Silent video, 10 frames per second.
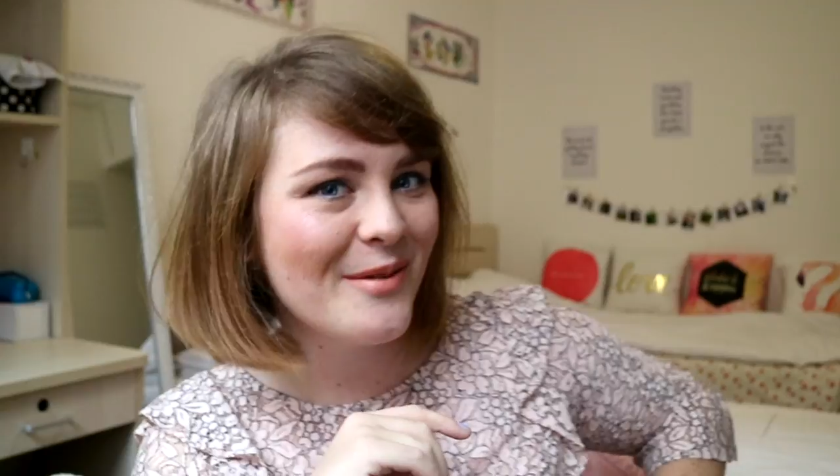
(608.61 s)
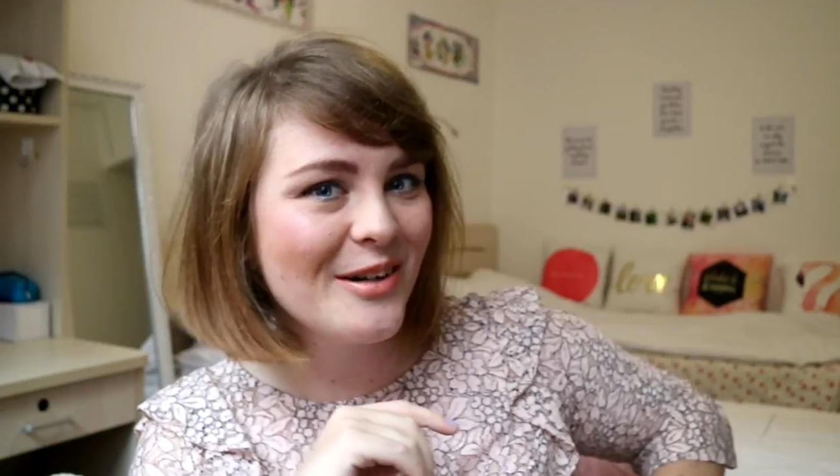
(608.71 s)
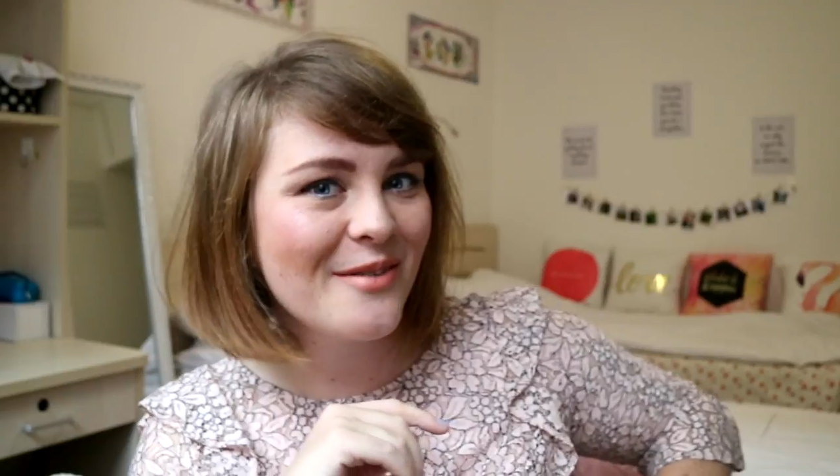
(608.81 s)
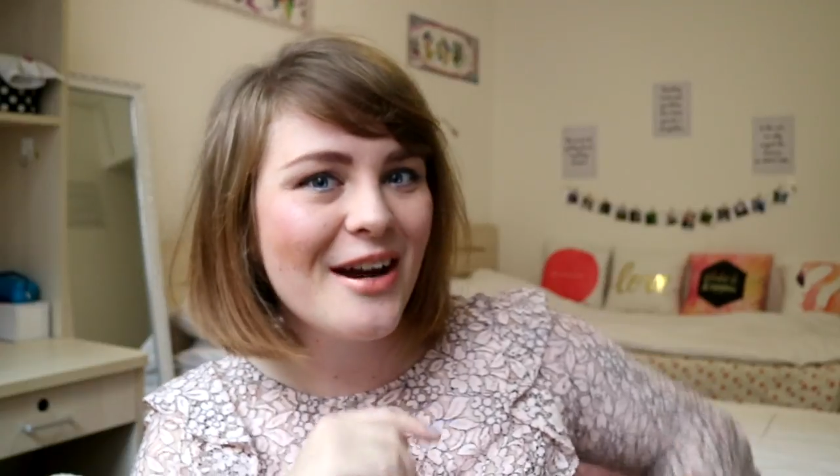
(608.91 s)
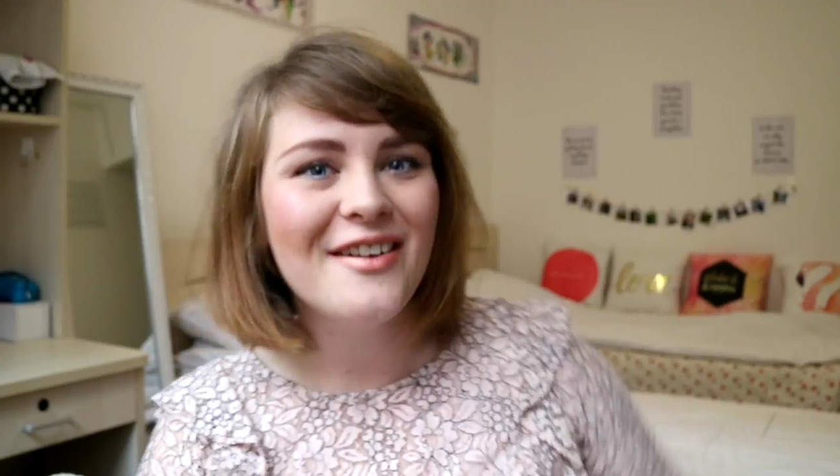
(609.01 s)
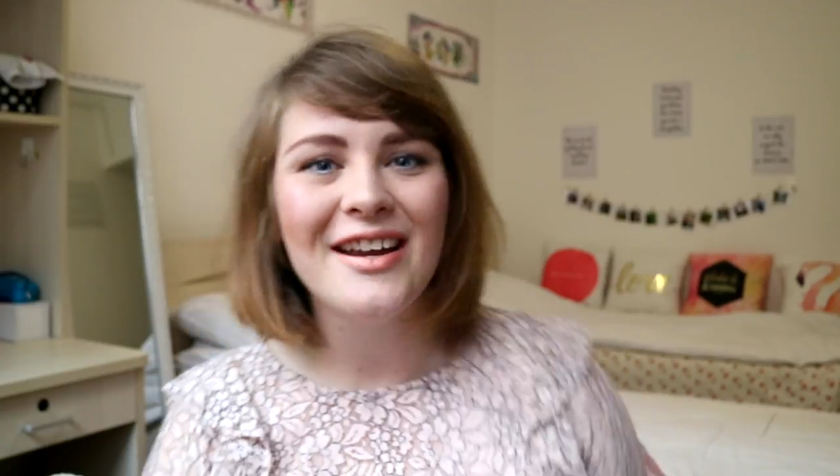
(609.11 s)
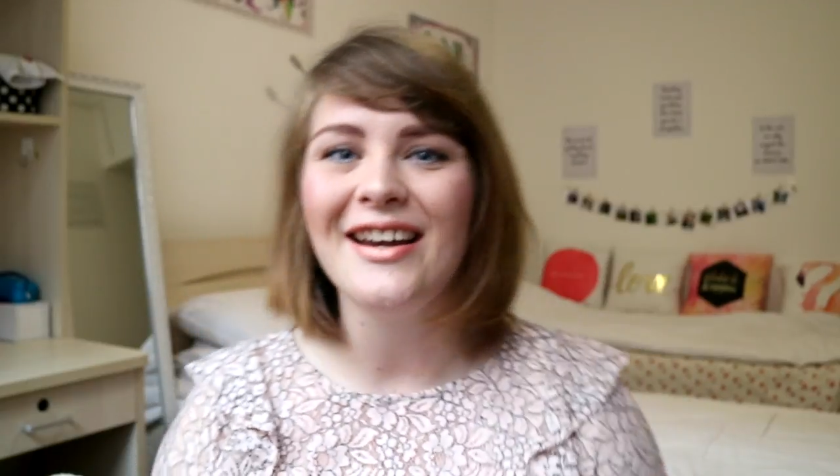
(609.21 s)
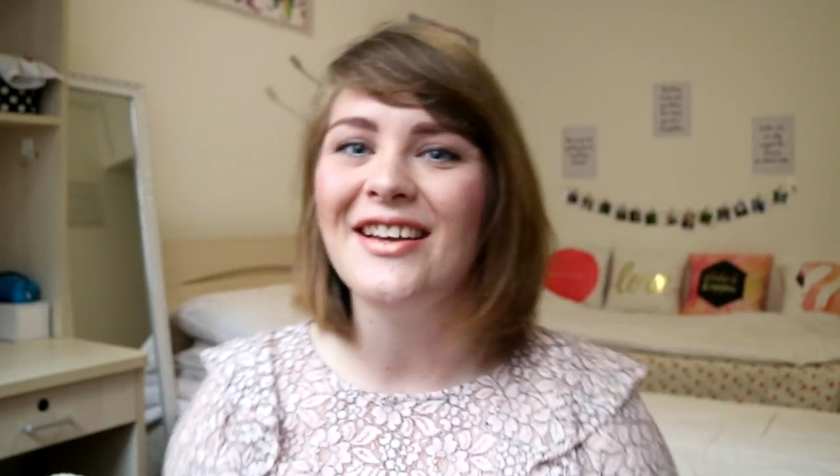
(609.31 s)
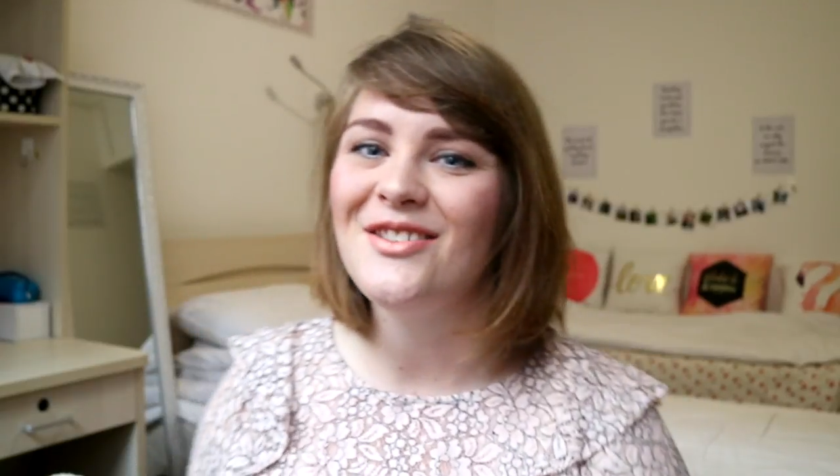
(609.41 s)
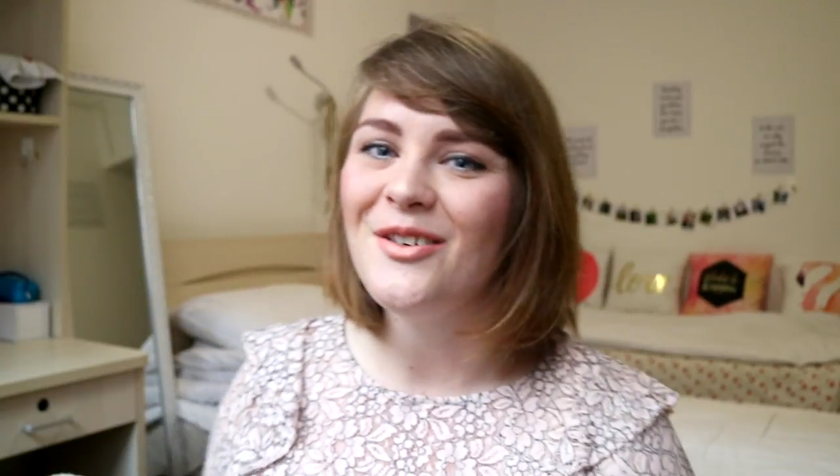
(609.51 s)
walk around
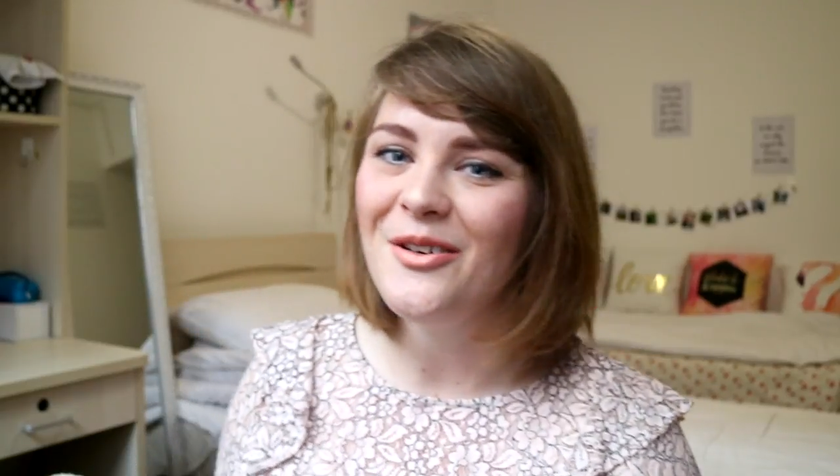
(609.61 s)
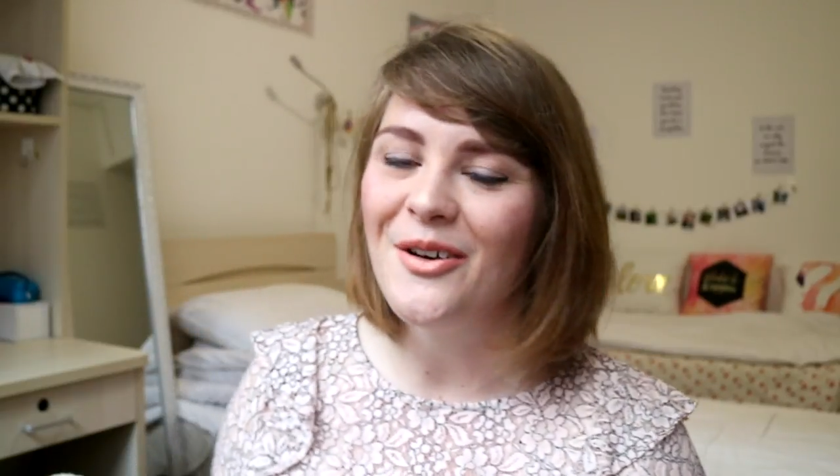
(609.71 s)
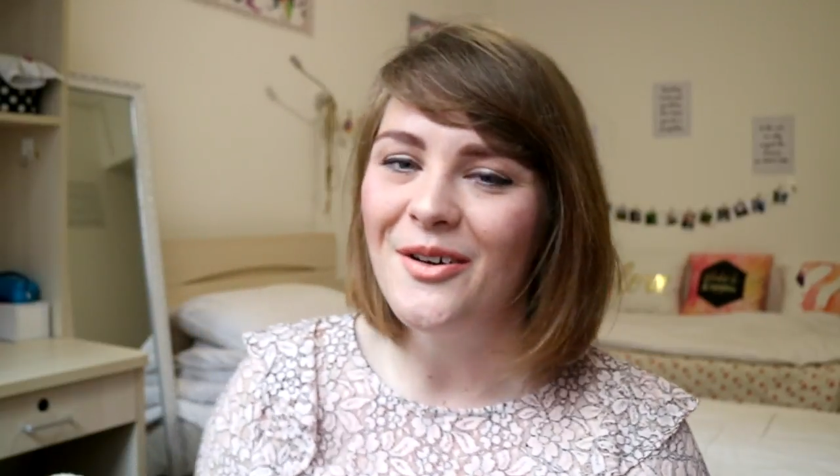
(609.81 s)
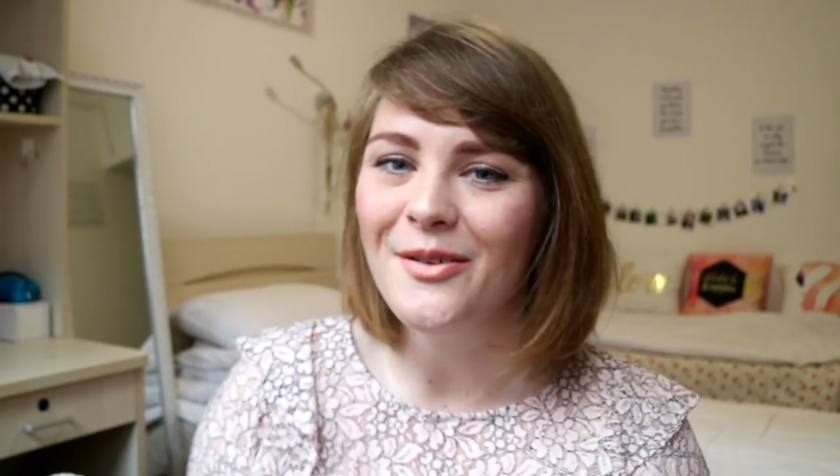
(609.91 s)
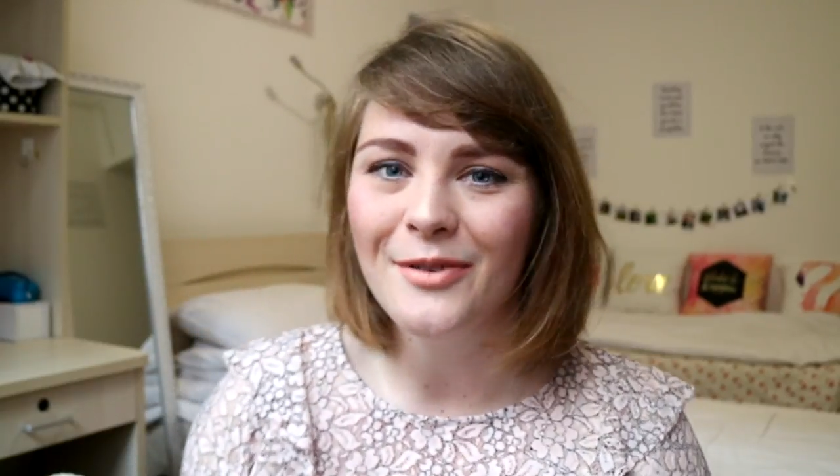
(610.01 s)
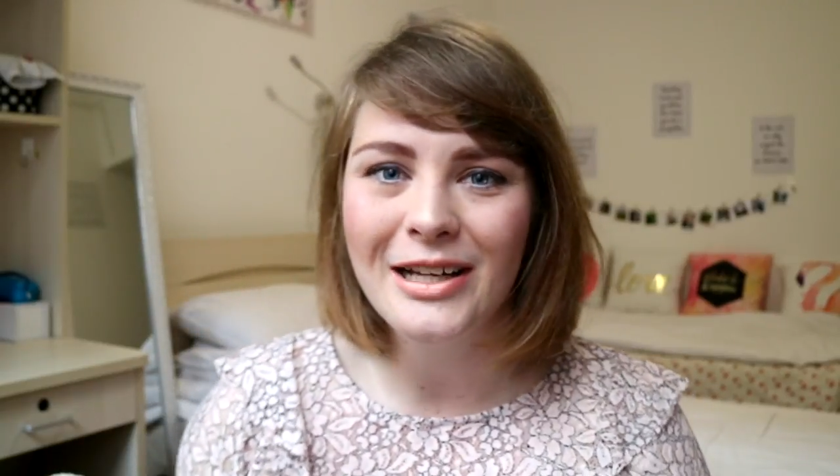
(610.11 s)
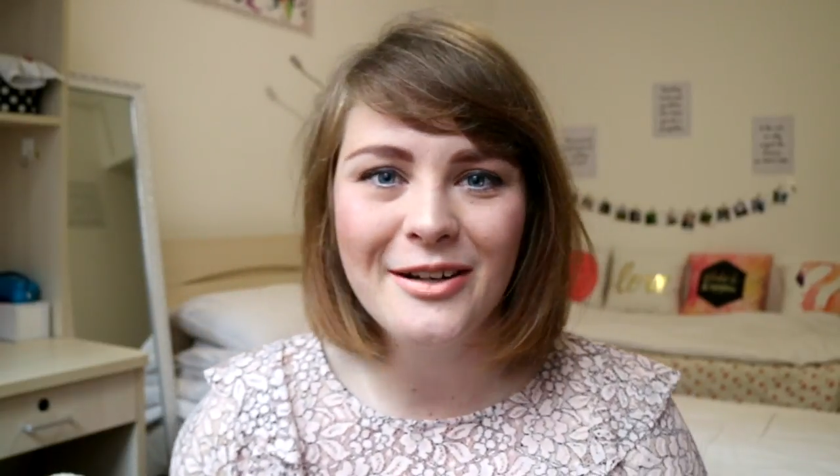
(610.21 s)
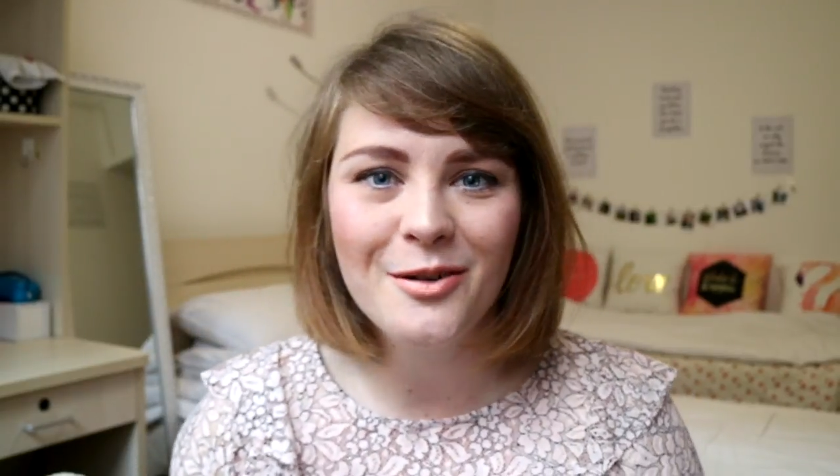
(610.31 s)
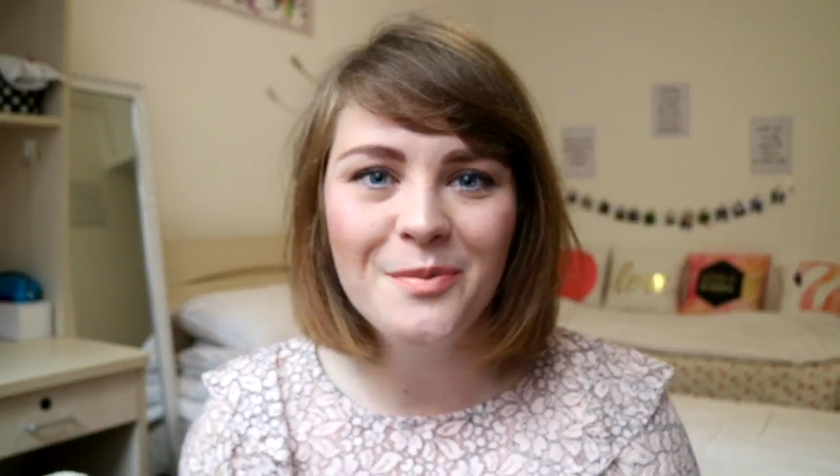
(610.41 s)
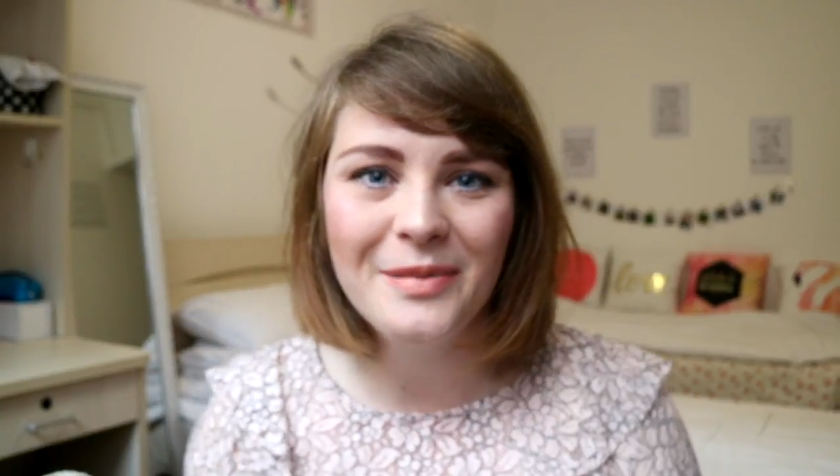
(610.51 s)
and I'll show you all the really
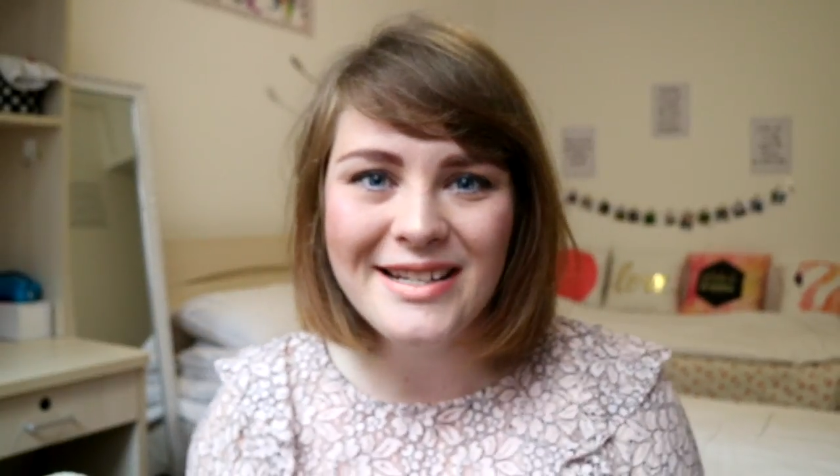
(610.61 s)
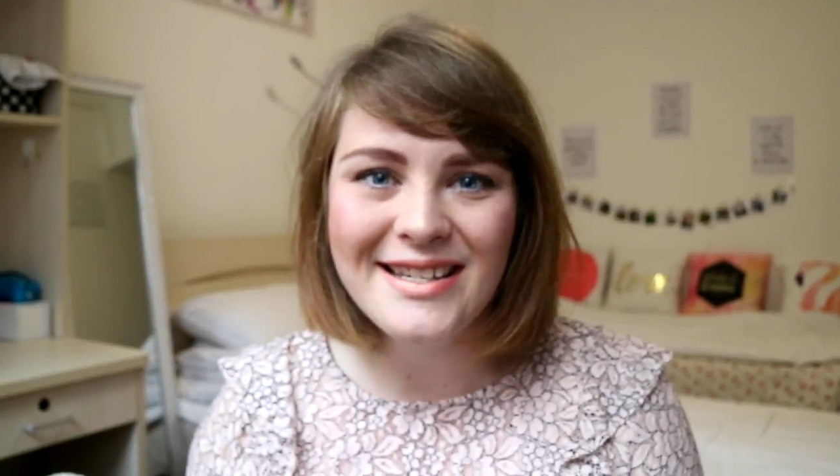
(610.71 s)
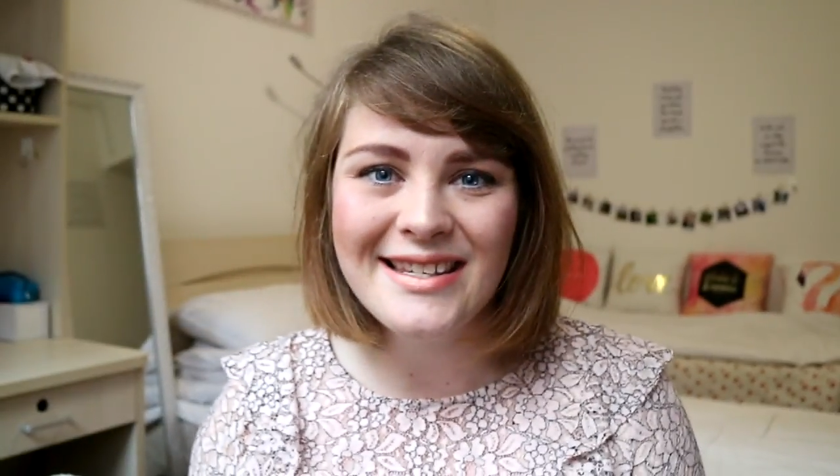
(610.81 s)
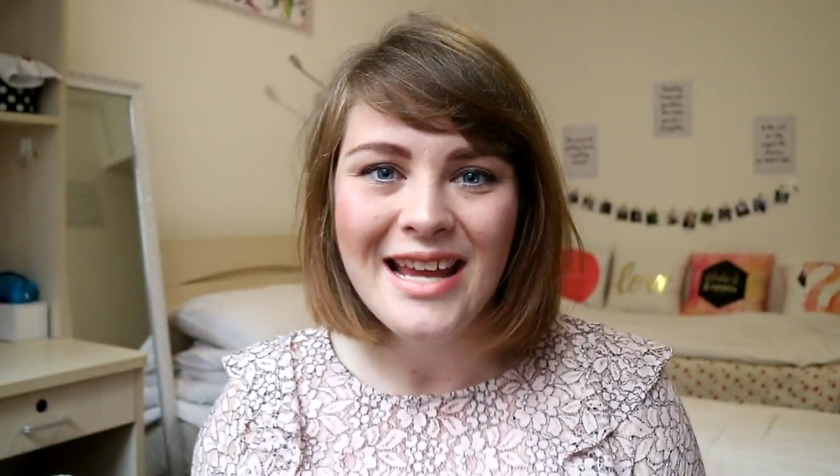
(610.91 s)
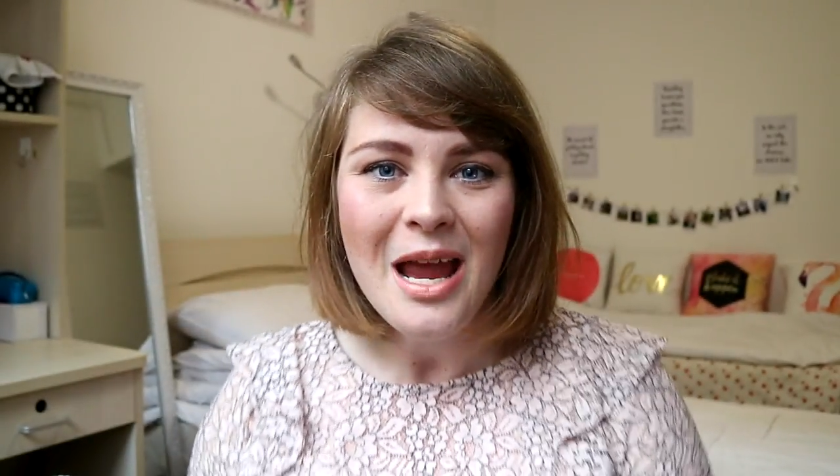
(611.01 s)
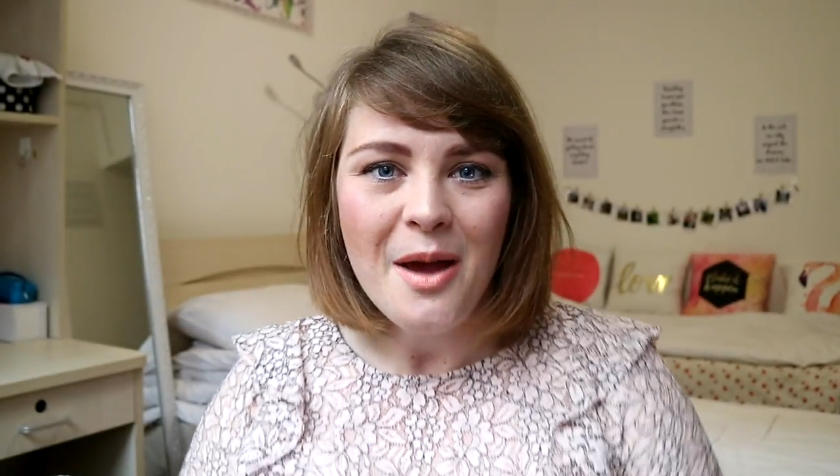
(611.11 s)
cool places,